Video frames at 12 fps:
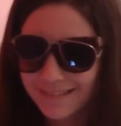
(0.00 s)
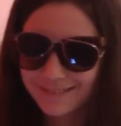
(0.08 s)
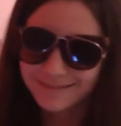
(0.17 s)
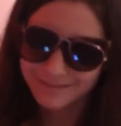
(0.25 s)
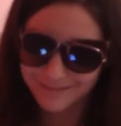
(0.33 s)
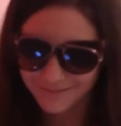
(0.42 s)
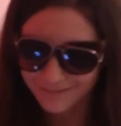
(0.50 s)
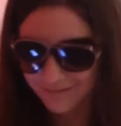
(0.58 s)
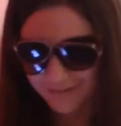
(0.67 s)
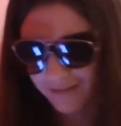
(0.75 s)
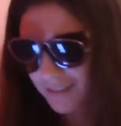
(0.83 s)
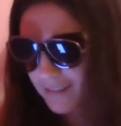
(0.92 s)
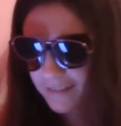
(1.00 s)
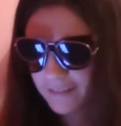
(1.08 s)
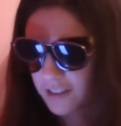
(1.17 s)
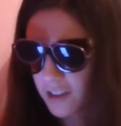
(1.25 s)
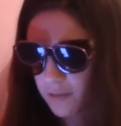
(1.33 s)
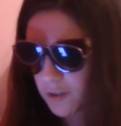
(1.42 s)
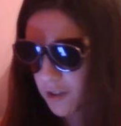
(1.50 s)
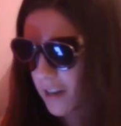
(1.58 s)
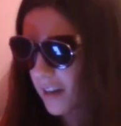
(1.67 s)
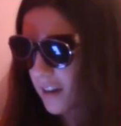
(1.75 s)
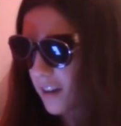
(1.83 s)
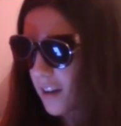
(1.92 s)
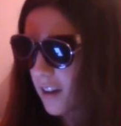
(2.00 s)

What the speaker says: No, I'm joking.